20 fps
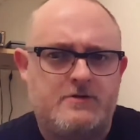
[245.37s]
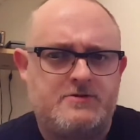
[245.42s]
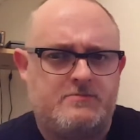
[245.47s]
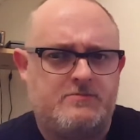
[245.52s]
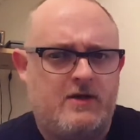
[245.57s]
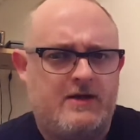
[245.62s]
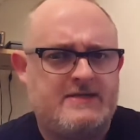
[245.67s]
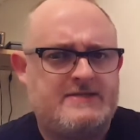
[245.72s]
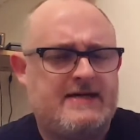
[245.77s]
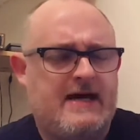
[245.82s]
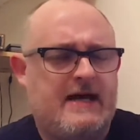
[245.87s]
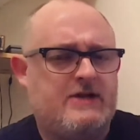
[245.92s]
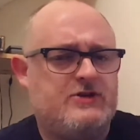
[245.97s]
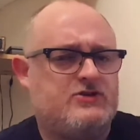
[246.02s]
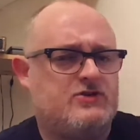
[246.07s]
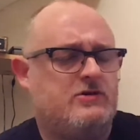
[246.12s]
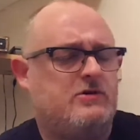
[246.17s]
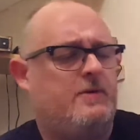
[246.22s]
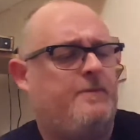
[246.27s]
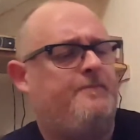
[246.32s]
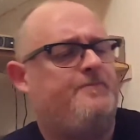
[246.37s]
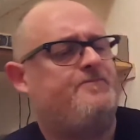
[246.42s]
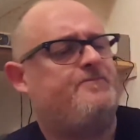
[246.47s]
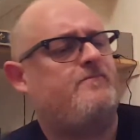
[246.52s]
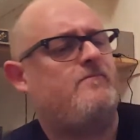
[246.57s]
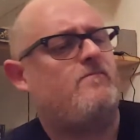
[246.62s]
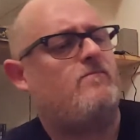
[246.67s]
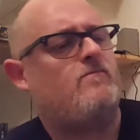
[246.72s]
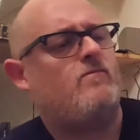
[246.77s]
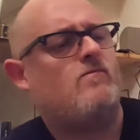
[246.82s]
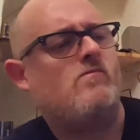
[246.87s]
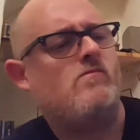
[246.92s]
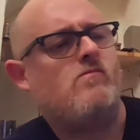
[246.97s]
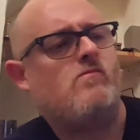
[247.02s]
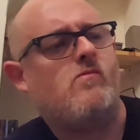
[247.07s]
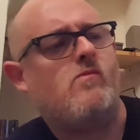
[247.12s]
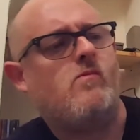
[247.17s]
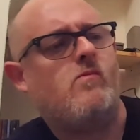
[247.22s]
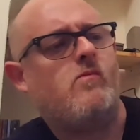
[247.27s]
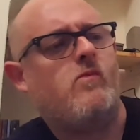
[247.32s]
so I'm not entirely sure
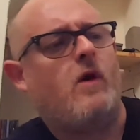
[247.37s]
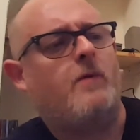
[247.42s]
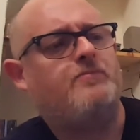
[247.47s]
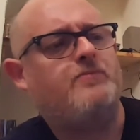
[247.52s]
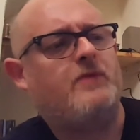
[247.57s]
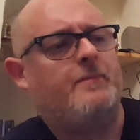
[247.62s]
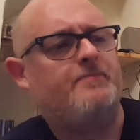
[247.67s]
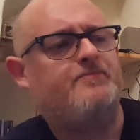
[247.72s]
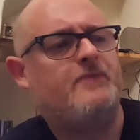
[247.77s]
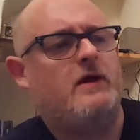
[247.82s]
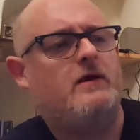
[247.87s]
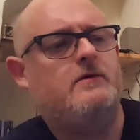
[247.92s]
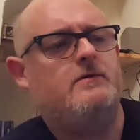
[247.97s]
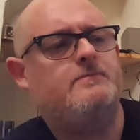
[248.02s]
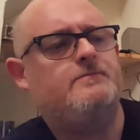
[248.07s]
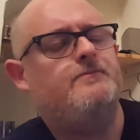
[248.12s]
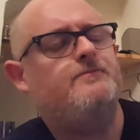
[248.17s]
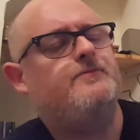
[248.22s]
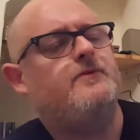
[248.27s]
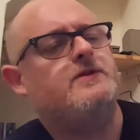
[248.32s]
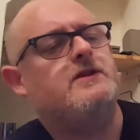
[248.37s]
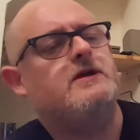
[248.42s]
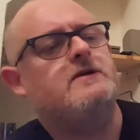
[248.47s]
what